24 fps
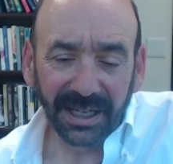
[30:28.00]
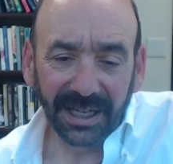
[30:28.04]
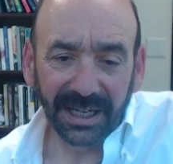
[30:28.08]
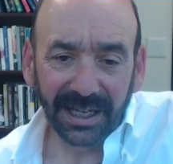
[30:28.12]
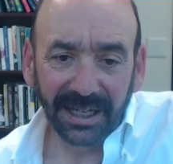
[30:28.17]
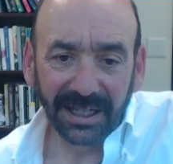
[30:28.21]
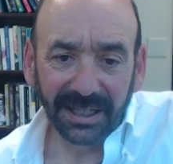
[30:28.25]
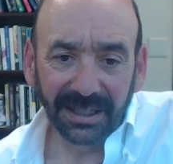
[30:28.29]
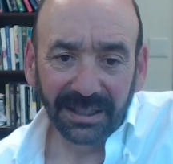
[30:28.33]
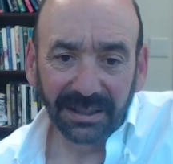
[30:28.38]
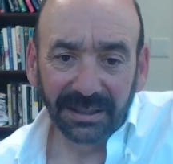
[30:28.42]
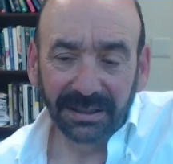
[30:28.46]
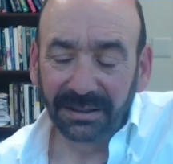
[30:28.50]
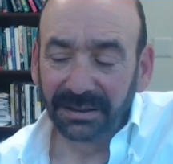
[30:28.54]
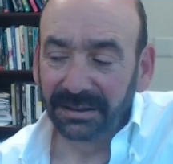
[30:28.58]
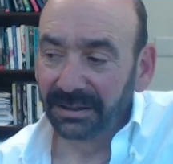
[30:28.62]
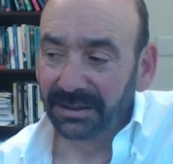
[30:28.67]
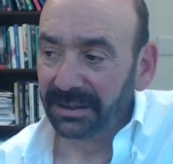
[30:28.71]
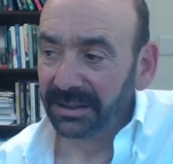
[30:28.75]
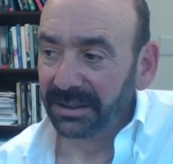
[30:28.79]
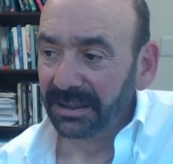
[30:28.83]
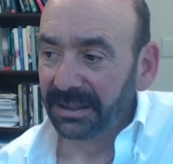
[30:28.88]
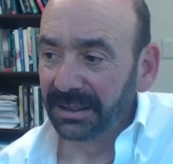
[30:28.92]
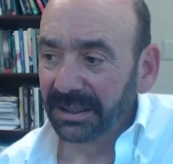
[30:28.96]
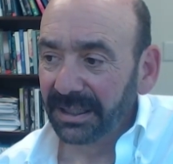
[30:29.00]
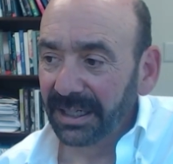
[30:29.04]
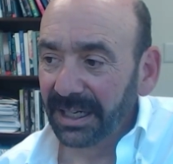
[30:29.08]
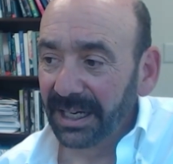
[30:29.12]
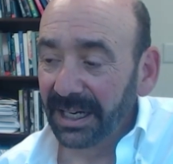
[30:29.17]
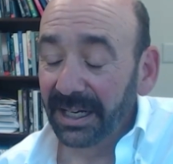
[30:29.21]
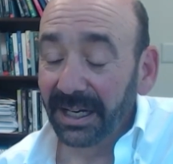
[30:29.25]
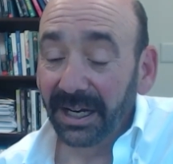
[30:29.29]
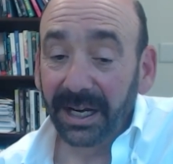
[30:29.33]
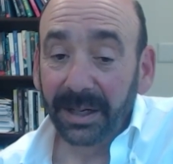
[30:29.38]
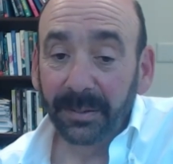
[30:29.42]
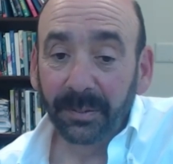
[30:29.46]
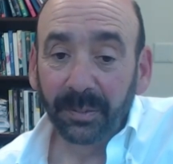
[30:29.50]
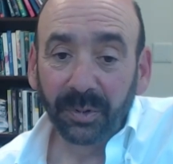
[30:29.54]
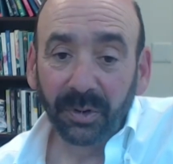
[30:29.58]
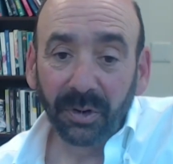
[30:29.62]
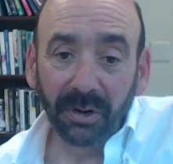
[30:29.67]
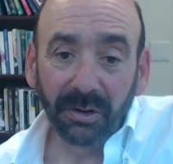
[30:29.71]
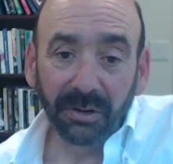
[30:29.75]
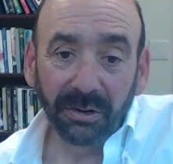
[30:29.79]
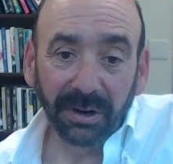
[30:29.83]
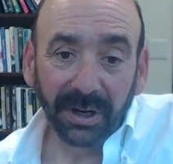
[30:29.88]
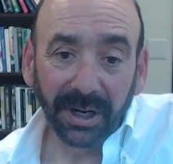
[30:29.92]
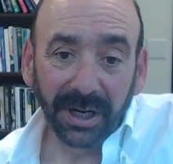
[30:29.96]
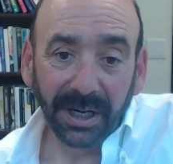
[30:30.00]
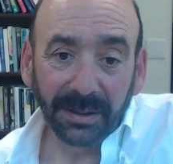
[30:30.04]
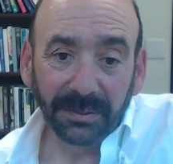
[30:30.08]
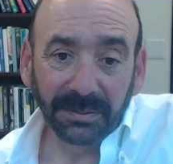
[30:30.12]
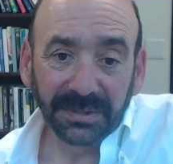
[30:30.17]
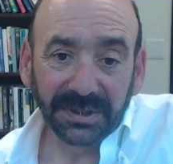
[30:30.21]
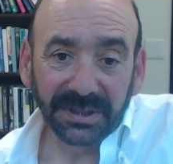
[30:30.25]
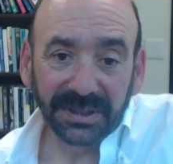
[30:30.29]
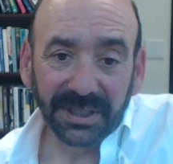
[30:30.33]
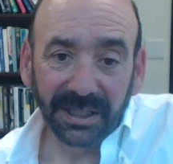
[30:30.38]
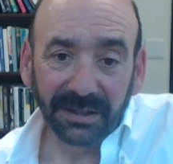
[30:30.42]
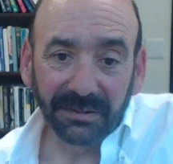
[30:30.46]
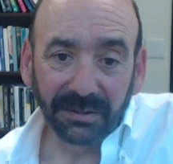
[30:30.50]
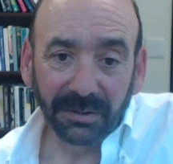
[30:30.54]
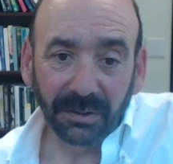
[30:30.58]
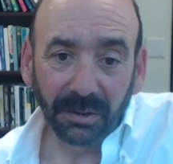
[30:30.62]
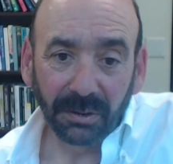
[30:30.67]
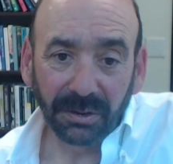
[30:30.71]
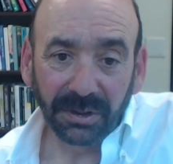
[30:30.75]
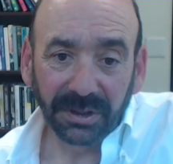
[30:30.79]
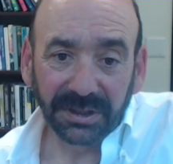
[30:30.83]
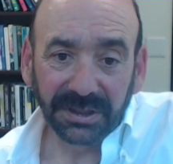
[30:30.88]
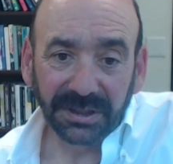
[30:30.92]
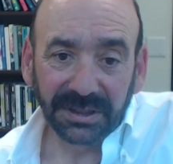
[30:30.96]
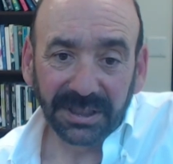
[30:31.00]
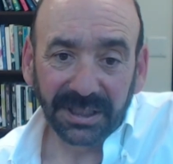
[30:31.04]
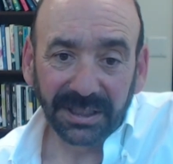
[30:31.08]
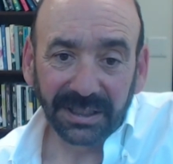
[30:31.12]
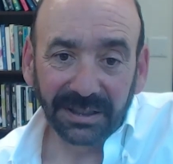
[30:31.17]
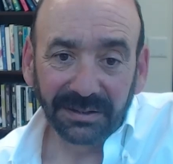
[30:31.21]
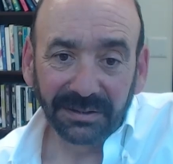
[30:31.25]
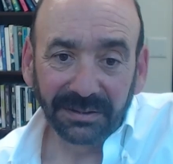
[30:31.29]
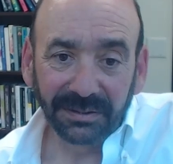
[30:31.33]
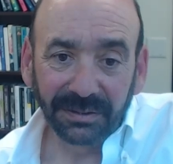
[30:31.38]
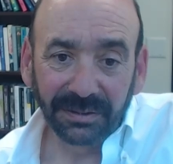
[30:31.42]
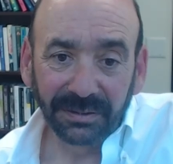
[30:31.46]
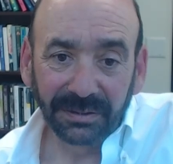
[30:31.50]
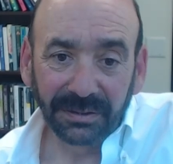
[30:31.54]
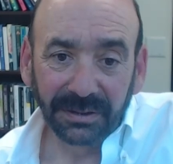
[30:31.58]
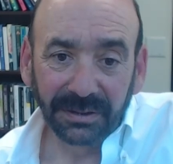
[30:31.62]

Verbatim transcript: and AI programs that, of course, have